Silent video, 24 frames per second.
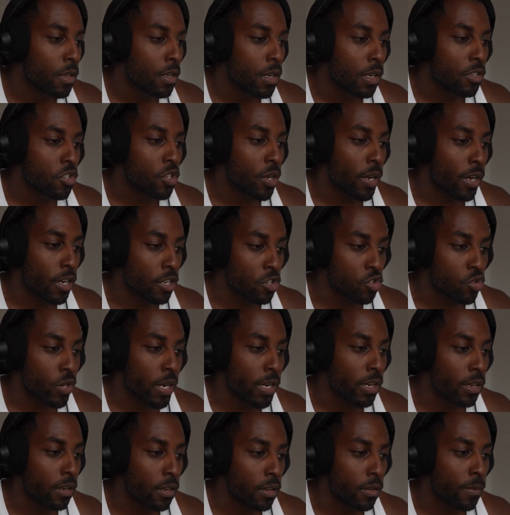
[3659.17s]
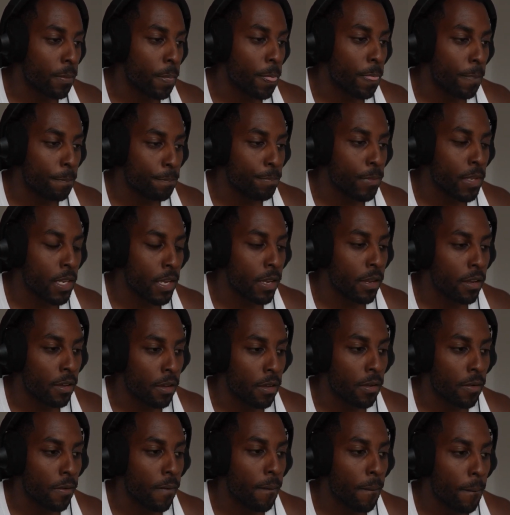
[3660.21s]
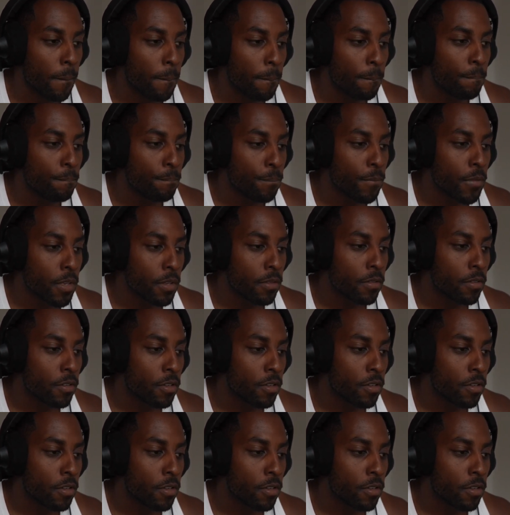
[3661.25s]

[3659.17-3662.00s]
so I can track it. Yeah, because